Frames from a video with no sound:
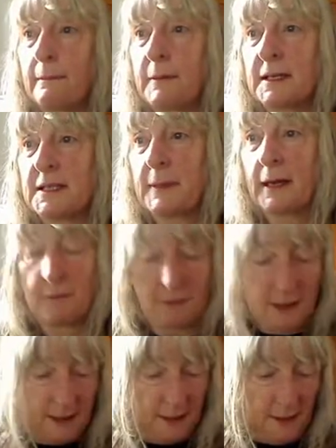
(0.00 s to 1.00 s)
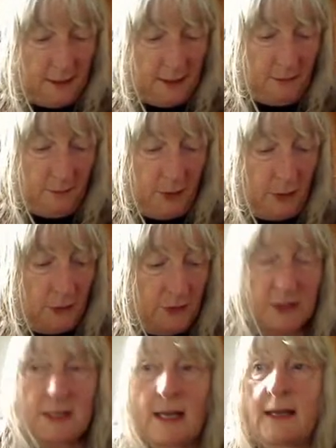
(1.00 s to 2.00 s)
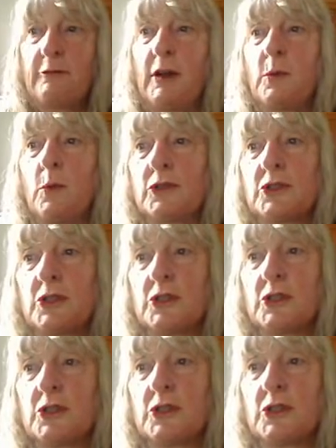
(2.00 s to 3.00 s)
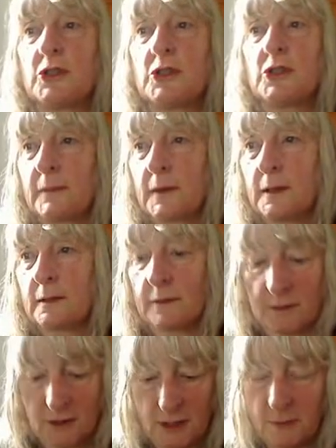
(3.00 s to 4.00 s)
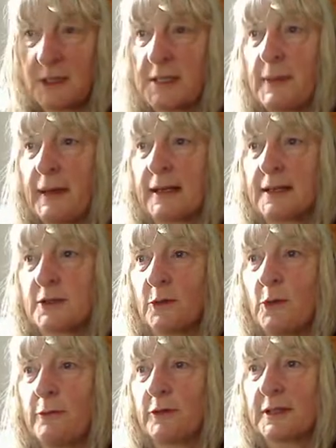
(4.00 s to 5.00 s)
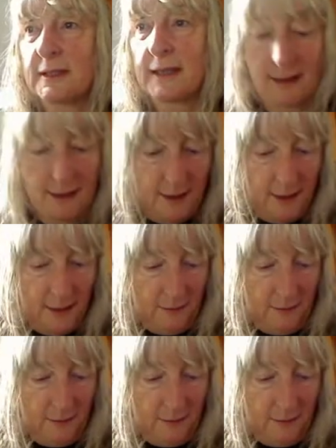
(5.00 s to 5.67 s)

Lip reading: better spell it right, post, and if I want to put, oh, gee, my spelling is awful today,